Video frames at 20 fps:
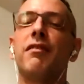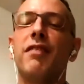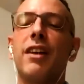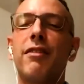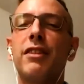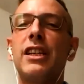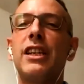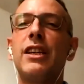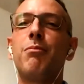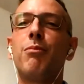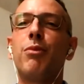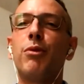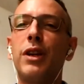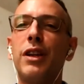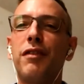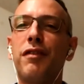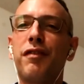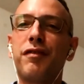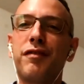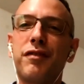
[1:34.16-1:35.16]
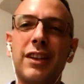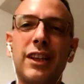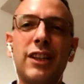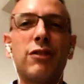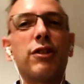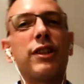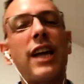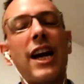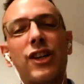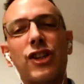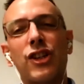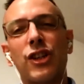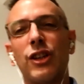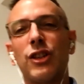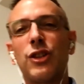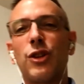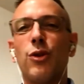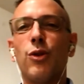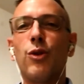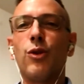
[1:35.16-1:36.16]
Very brief introduction.
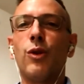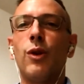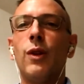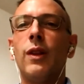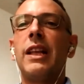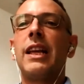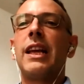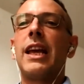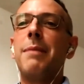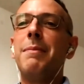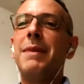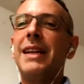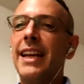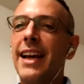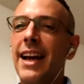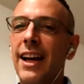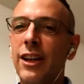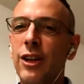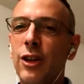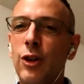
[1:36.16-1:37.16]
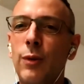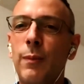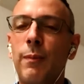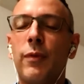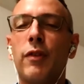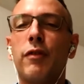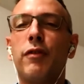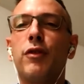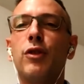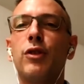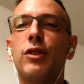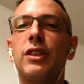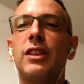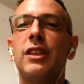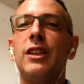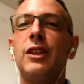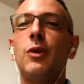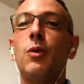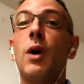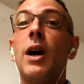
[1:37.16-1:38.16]
So, Emiliano,
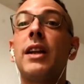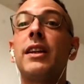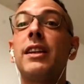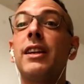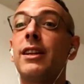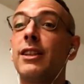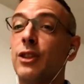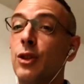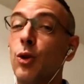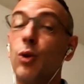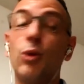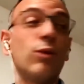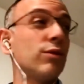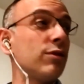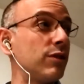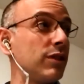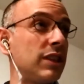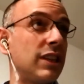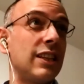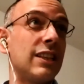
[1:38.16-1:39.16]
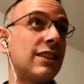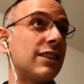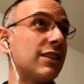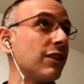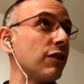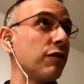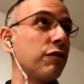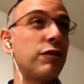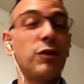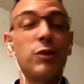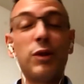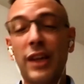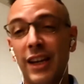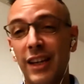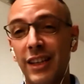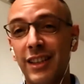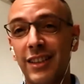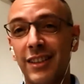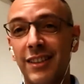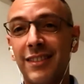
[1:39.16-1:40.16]
41 years old since a few
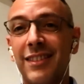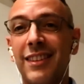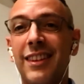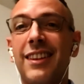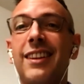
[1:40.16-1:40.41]
days,